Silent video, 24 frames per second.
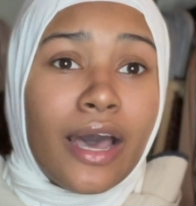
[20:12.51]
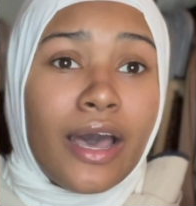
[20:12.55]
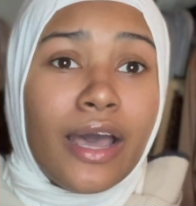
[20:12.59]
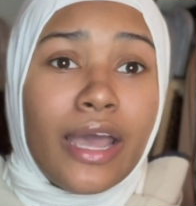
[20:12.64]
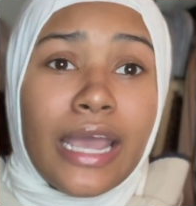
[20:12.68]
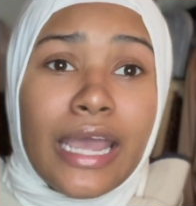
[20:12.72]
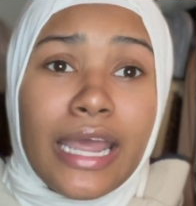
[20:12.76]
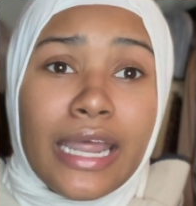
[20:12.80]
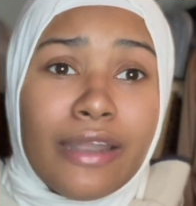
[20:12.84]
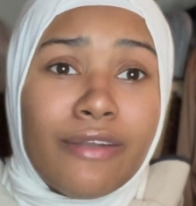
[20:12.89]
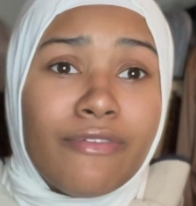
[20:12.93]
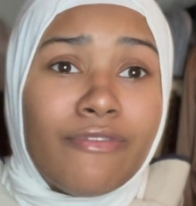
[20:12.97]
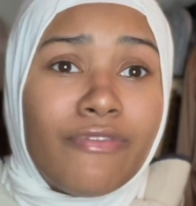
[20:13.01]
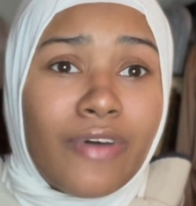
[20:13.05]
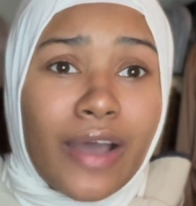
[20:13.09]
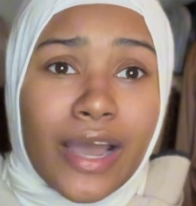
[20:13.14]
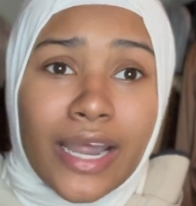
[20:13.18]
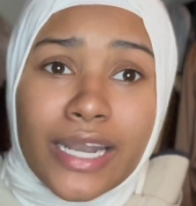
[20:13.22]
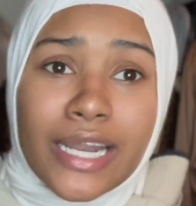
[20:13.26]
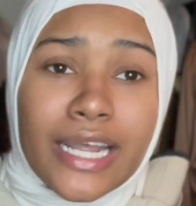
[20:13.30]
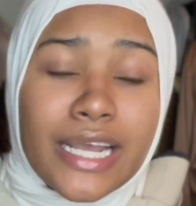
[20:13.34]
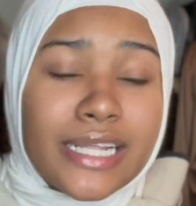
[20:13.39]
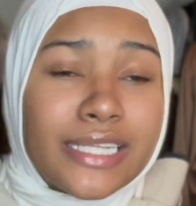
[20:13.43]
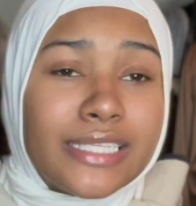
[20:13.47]
and
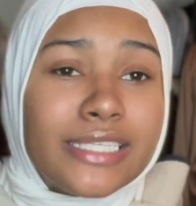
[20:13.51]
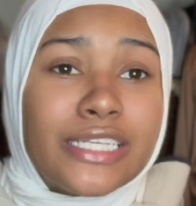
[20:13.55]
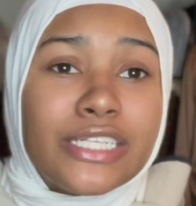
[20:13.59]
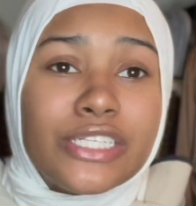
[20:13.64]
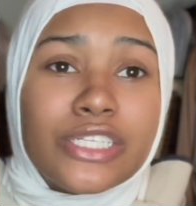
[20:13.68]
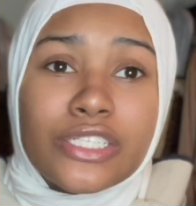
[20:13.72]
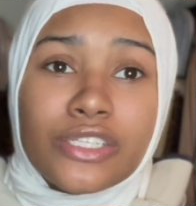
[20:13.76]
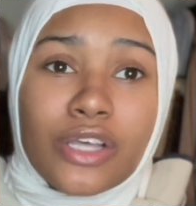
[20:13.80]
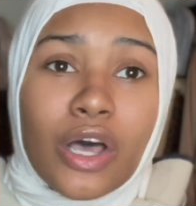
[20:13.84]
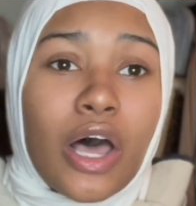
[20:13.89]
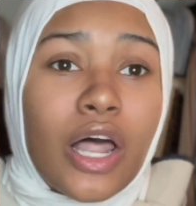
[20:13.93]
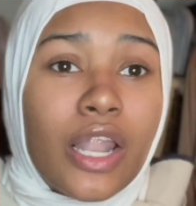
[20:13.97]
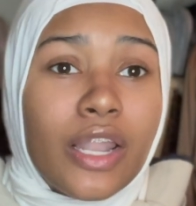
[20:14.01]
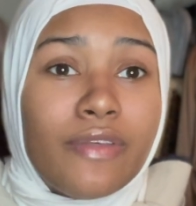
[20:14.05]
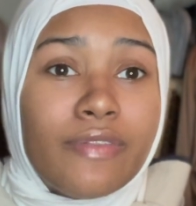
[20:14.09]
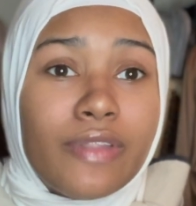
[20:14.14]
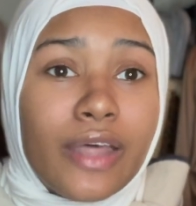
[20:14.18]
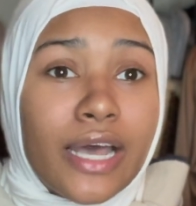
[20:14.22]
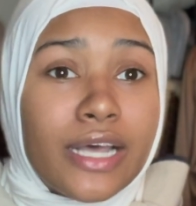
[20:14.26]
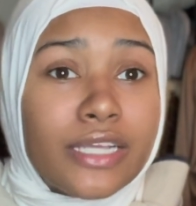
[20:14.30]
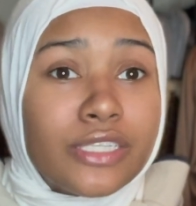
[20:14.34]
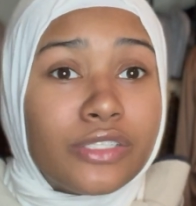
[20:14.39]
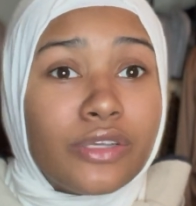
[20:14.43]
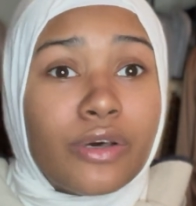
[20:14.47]
finance and just all of
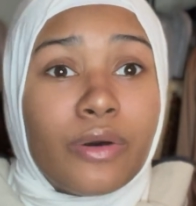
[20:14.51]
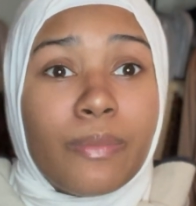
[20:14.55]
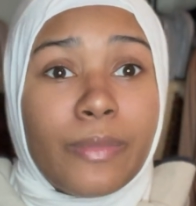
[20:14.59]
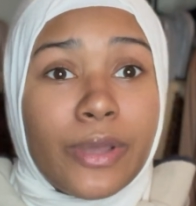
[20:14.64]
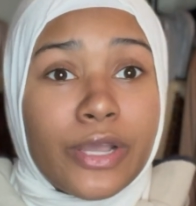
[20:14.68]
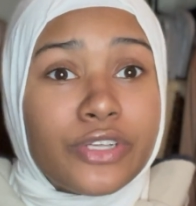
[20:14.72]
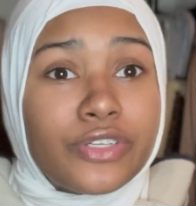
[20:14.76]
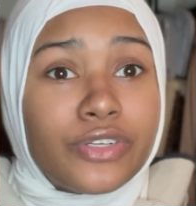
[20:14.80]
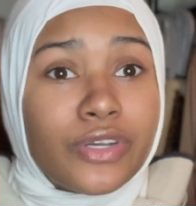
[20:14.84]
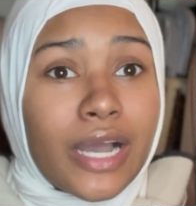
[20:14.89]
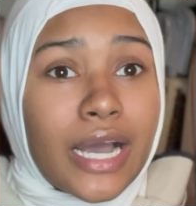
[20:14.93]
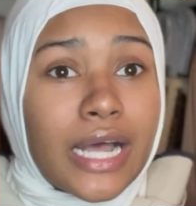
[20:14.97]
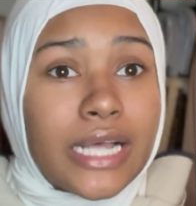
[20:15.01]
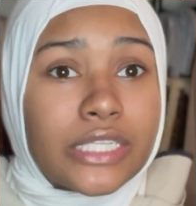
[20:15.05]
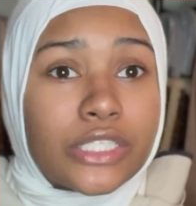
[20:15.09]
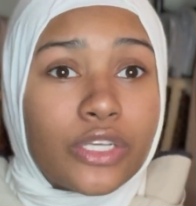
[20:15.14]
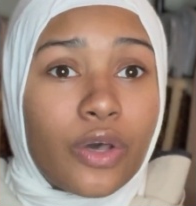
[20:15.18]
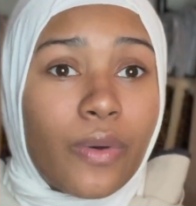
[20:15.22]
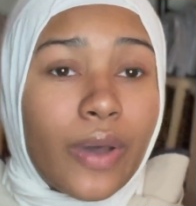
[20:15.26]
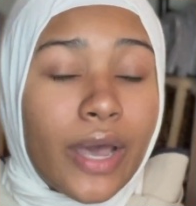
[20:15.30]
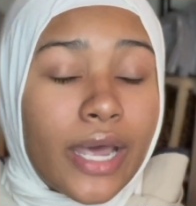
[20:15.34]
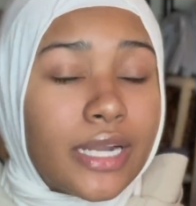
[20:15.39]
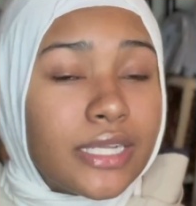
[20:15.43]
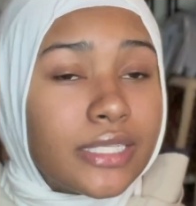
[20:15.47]
that. So make sure you guys go
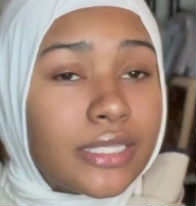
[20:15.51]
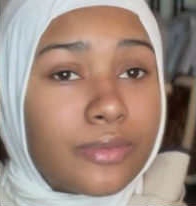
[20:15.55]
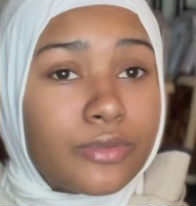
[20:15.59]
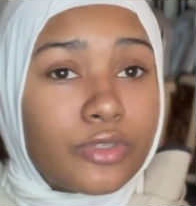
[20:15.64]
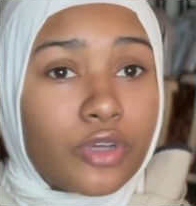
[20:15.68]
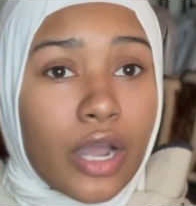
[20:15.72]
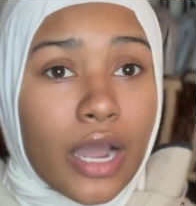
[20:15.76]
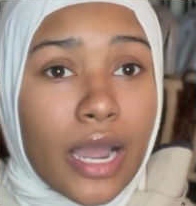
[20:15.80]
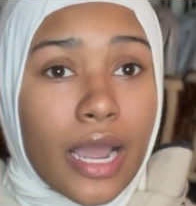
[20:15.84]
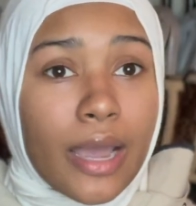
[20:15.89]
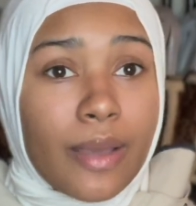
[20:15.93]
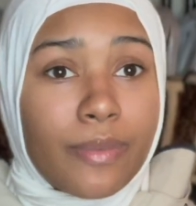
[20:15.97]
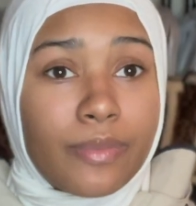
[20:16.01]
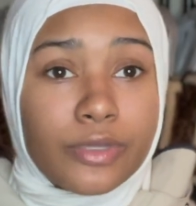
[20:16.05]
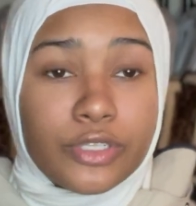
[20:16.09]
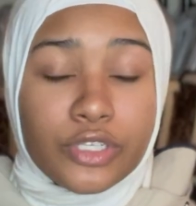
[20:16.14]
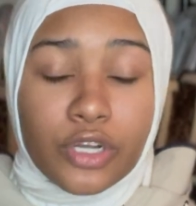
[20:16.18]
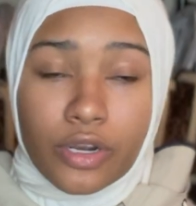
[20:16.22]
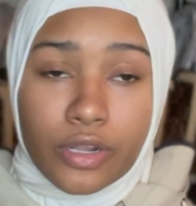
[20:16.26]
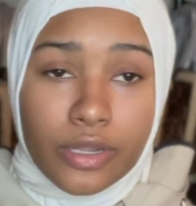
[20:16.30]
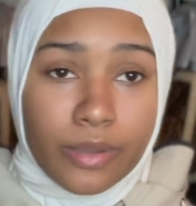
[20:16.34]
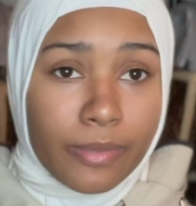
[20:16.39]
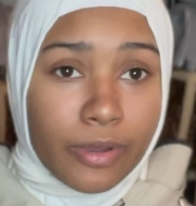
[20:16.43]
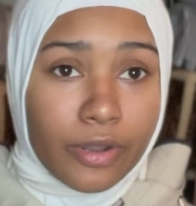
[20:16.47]
ahead and subscribe, turn
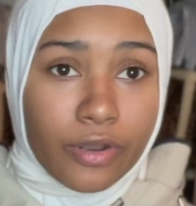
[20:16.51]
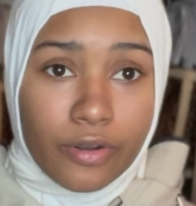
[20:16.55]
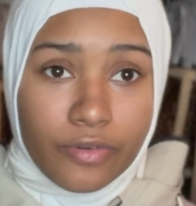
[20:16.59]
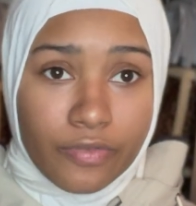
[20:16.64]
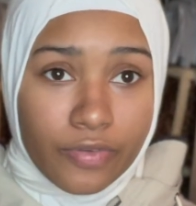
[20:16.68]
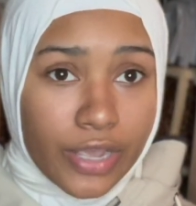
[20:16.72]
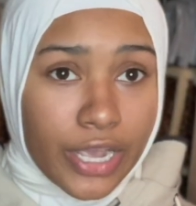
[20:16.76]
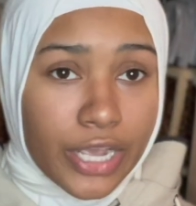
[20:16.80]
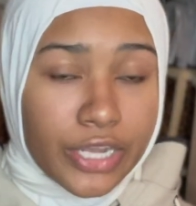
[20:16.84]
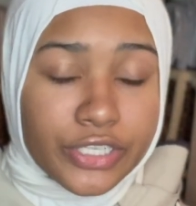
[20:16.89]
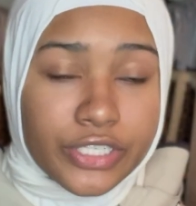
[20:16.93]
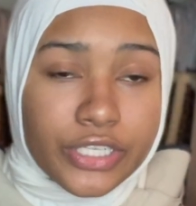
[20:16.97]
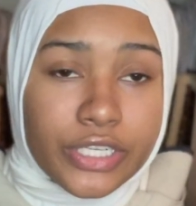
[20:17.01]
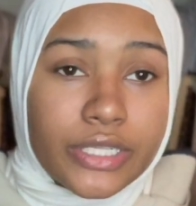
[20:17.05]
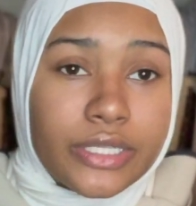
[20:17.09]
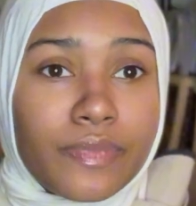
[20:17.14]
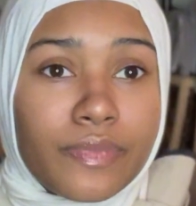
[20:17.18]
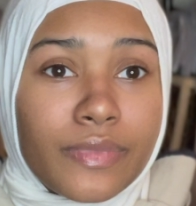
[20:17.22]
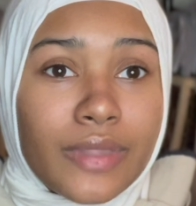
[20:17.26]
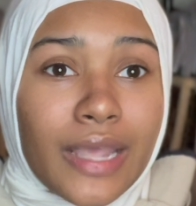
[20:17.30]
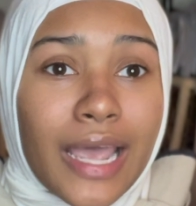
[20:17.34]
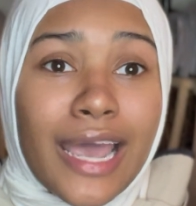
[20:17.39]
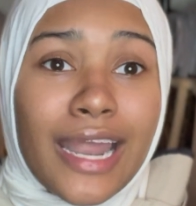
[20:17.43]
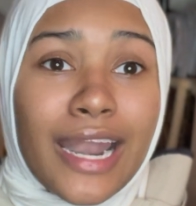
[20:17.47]
on the bell notifications,
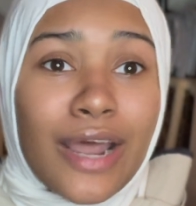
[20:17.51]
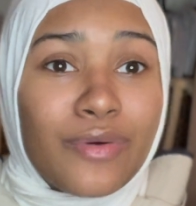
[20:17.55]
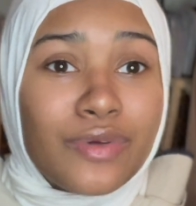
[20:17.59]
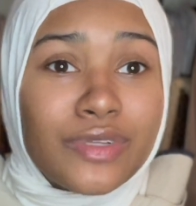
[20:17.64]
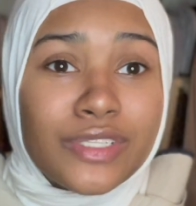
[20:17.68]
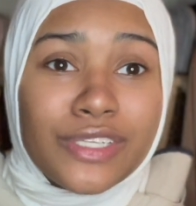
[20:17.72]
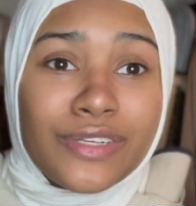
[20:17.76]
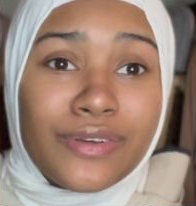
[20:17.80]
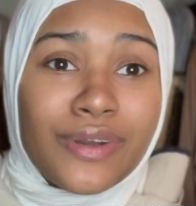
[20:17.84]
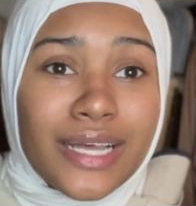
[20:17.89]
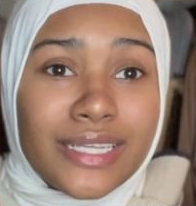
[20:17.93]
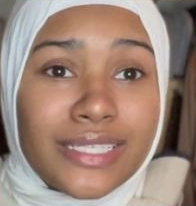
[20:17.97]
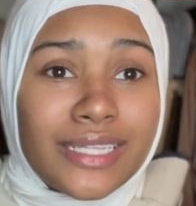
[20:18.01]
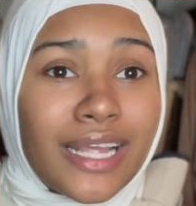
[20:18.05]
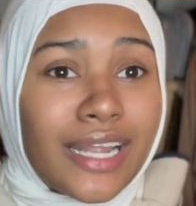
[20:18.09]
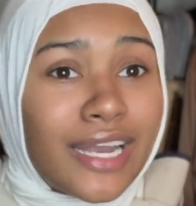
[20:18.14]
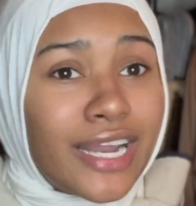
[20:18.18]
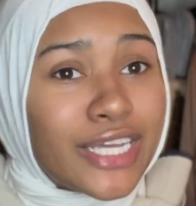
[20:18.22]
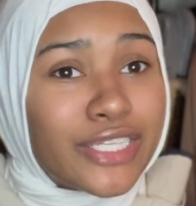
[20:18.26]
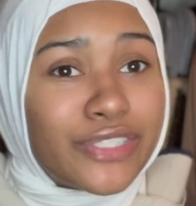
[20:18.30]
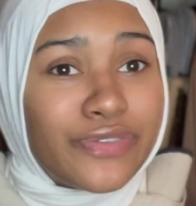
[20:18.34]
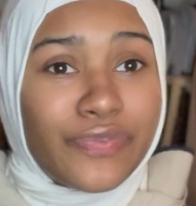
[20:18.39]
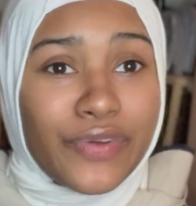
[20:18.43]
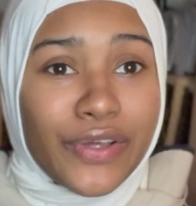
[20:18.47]
and I will see you guys in the
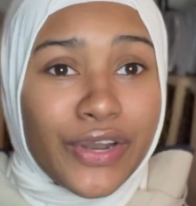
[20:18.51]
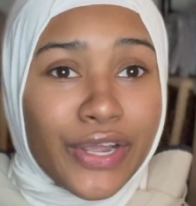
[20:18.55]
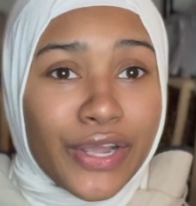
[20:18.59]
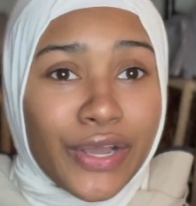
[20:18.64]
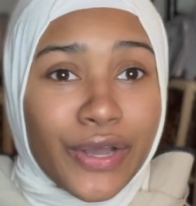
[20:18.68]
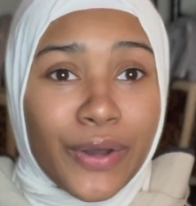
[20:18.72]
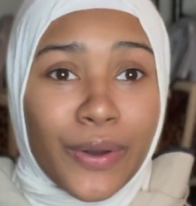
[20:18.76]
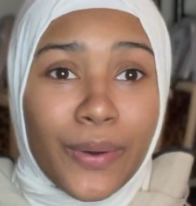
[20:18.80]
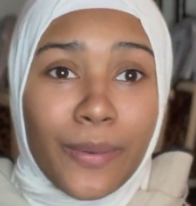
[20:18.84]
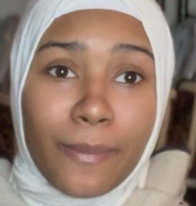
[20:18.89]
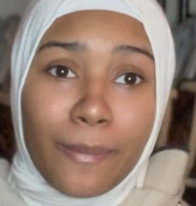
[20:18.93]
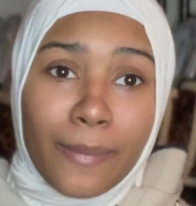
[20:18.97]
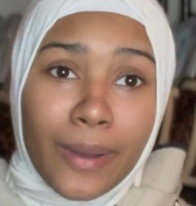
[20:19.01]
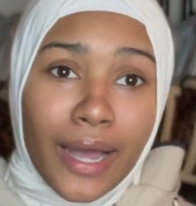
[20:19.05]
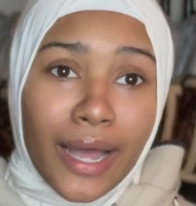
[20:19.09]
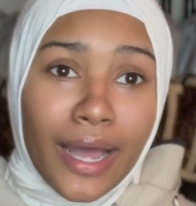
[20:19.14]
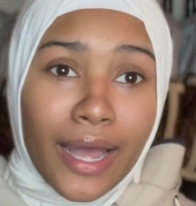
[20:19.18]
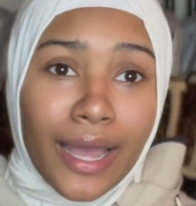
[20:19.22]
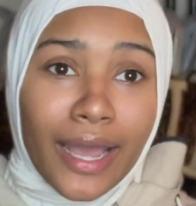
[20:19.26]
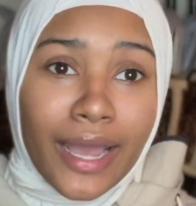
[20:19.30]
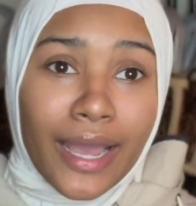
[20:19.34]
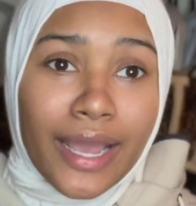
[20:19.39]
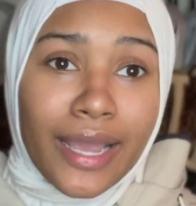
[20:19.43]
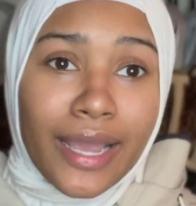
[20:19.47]
next video. Bye.